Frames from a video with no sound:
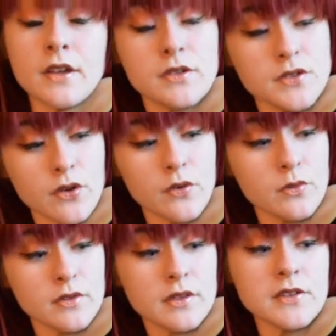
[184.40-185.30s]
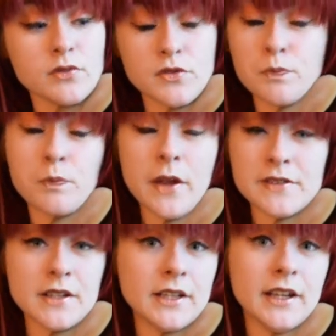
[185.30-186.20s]
So this was
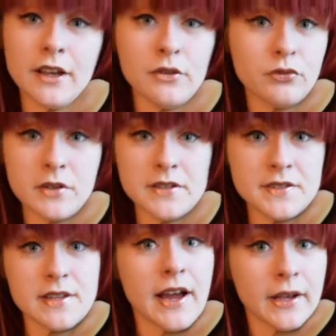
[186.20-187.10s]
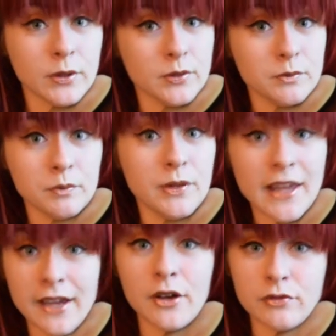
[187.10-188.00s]
basically like a freestyle
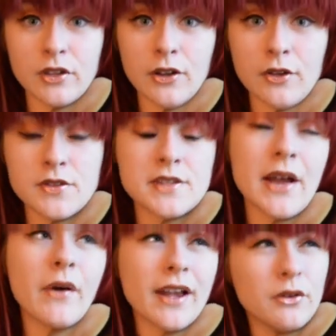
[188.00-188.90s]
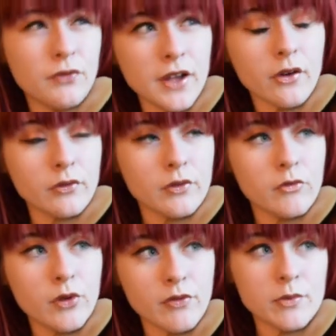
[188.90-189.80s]
playing of the notes. Now I can think of a
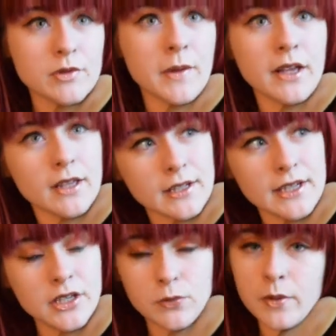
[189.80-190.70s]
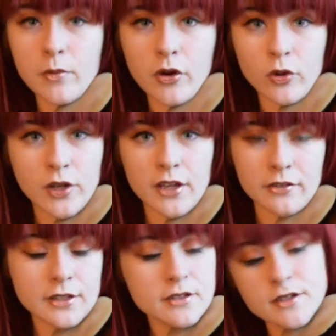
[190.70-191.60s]
rhythm to make it a little bit more
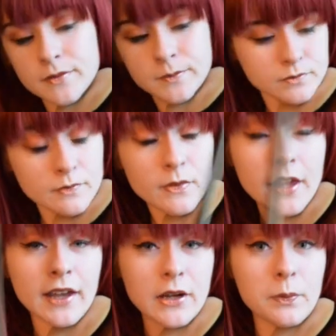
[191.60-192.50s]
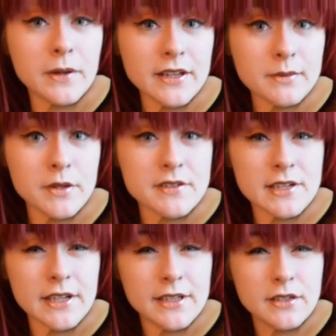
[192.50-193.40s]
coherent, and I'll play them in a
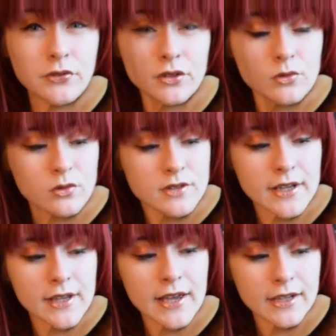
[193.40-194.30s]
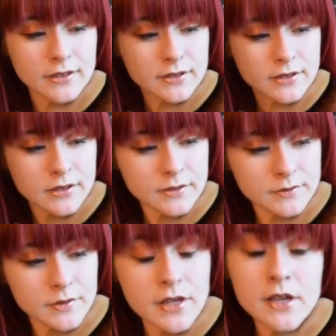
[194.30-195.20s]
slightly different order again.
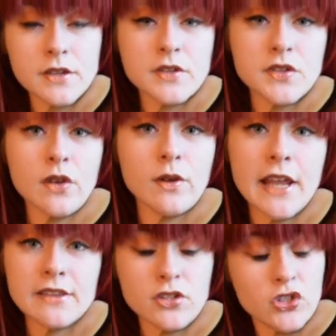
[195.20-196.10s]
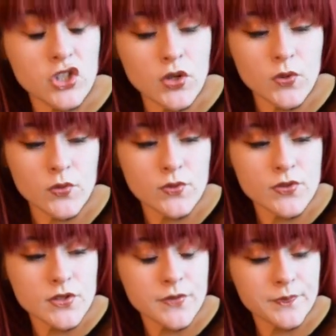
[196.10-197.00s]
So let's choose